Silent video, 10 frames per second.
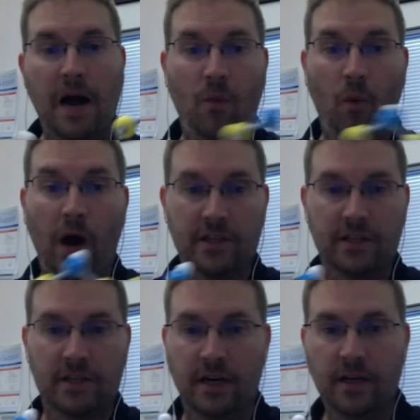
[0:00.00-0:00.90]

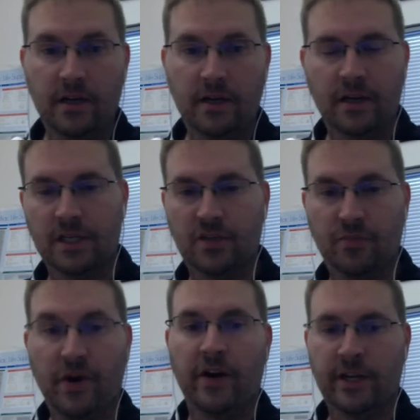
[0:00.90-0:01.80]
ayahuasca
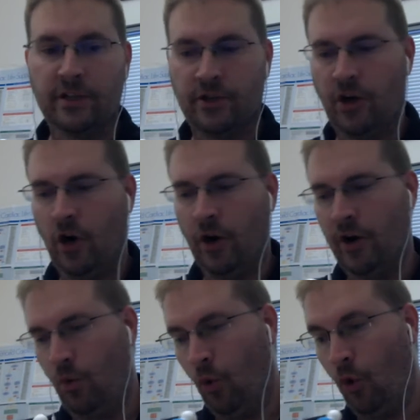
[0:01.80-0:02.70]
experience or, or,
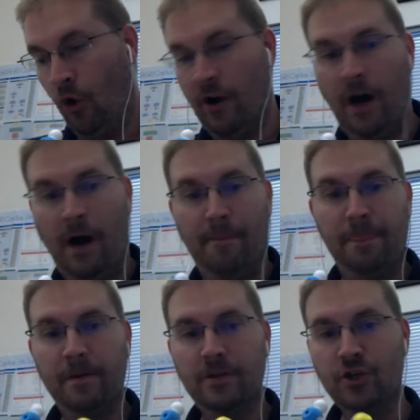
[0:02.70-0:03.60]
or um,
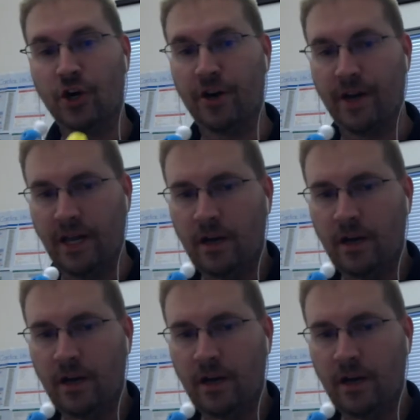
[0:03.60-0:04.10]
journey.